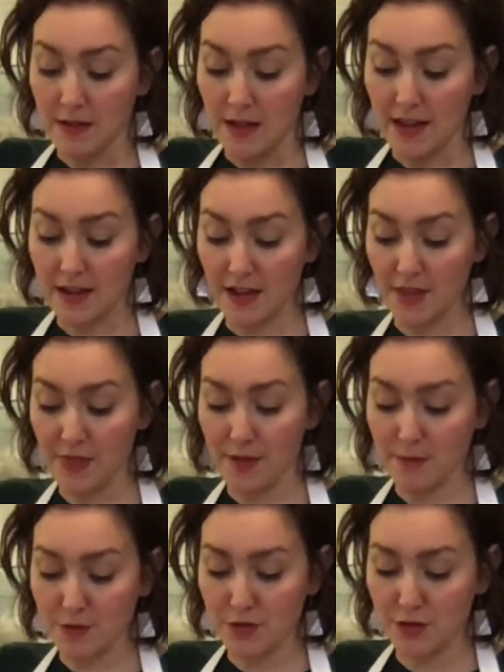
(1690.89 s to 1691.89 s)
and cut
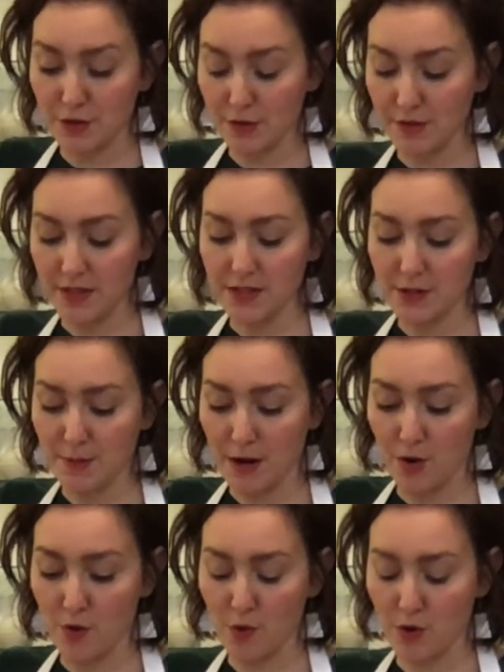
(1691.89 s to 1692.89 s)
them into, these are
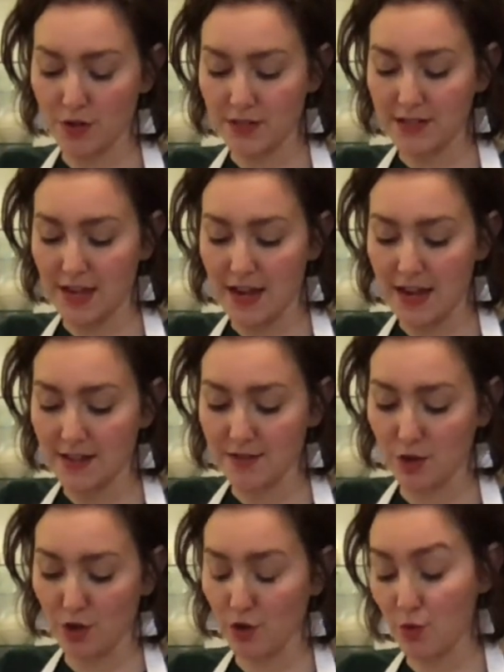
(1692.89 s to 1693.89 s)
about
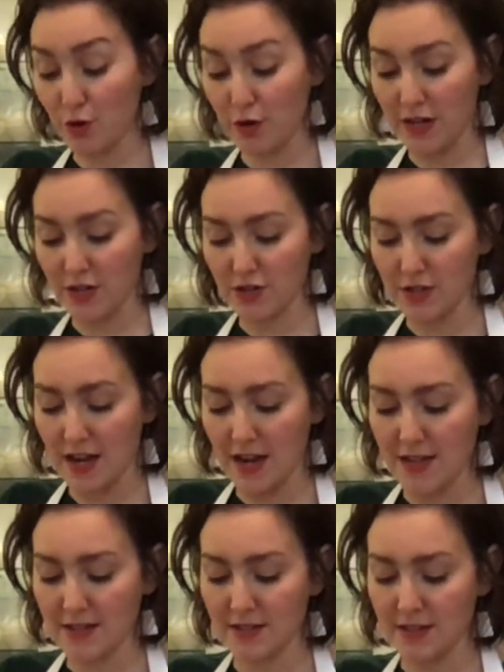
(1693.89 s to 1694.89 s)
quarter-inch
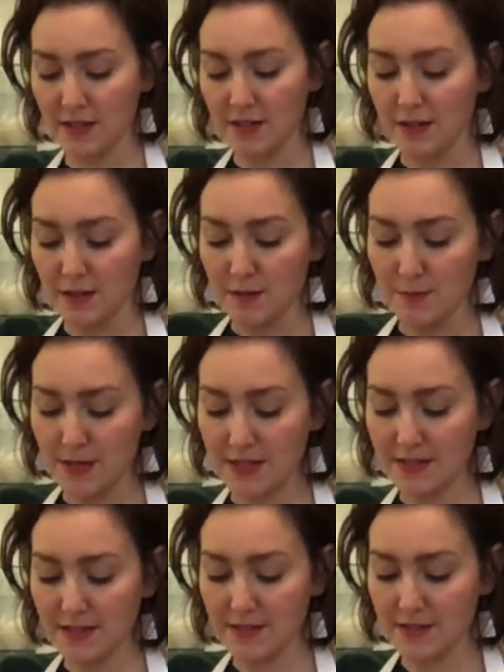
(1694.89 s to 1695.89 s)
size
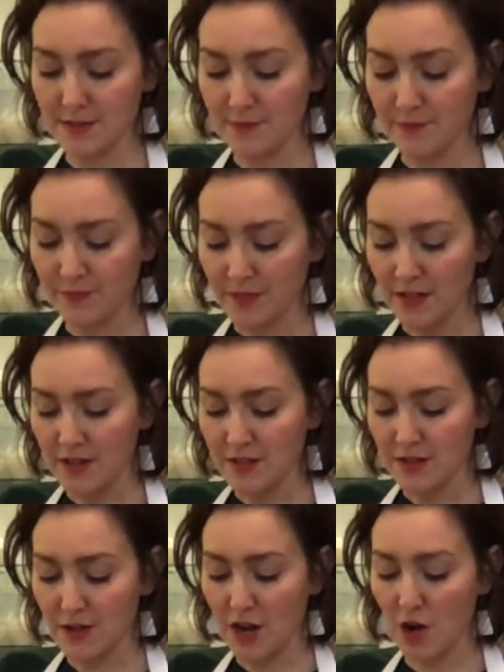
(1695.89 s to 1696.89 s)
pieces.
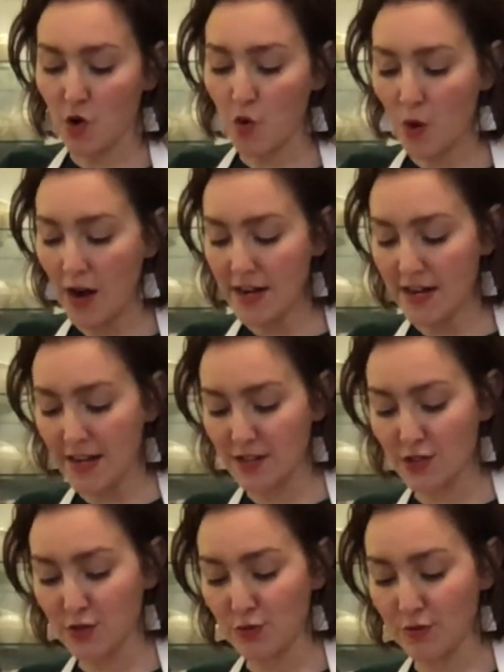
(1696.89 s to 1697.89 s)
They're not quite
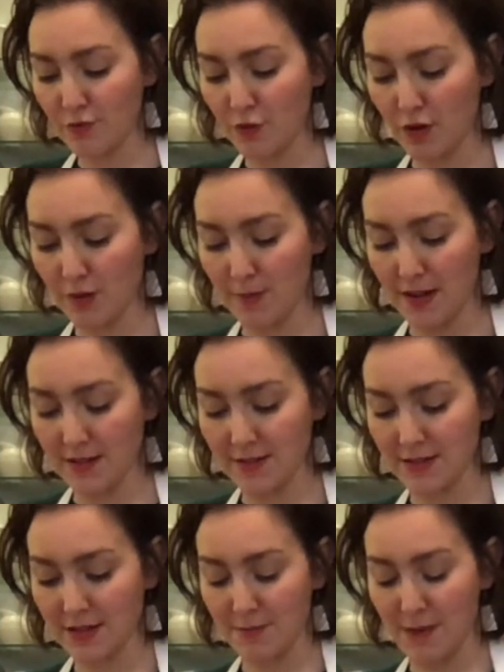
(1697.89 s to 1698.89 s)
as uniform
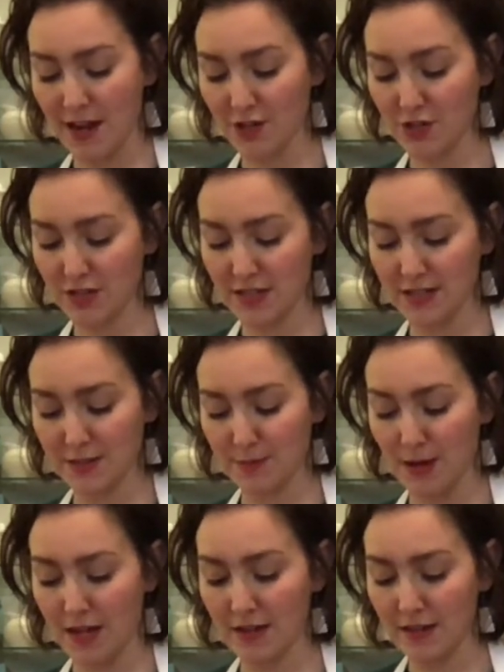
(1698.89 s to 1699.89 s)
as the matchsticks,
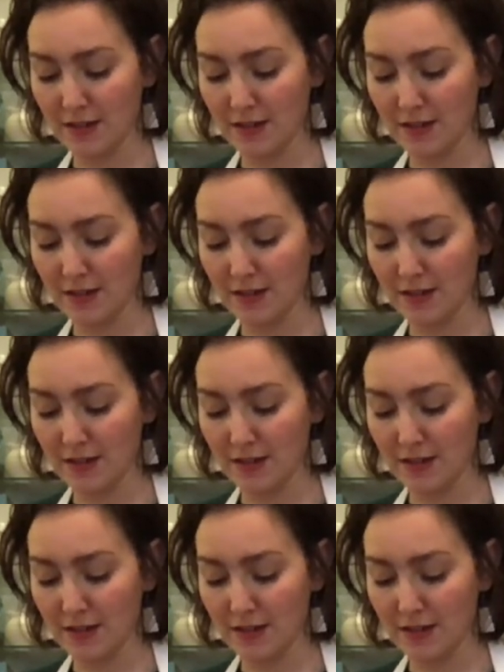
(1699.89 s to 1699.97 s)
but